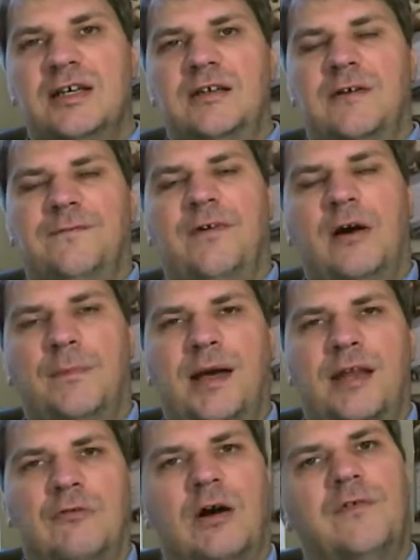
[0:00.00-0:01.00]
You're far
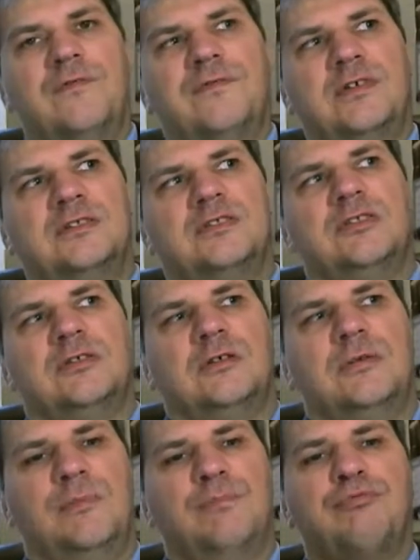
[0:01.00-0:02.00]
better off to